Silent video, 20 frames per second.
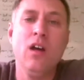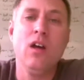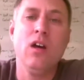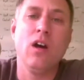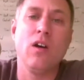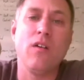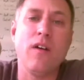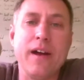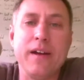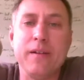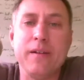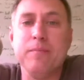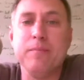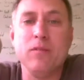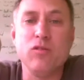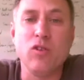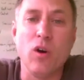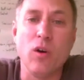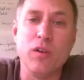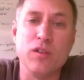all right
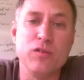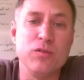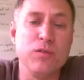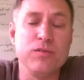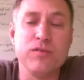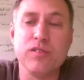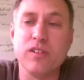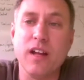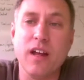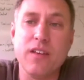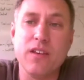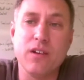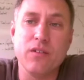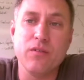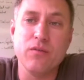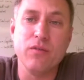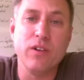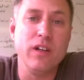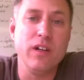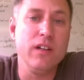so this was another
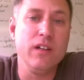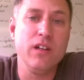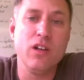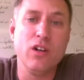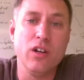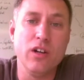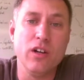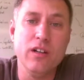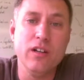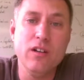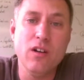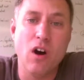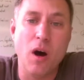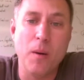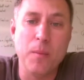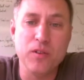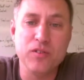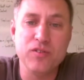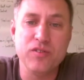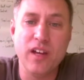really good
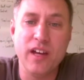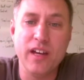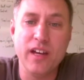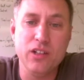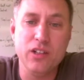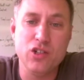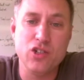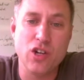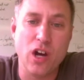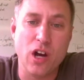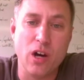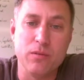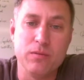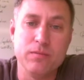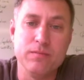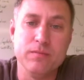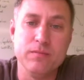almost daily show